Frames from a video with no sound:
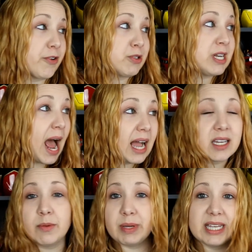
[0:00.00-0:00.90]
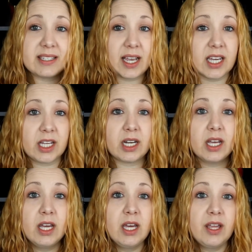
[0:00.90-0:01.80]
There's not going to be a second
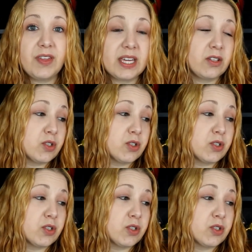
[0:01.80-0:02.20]
thing.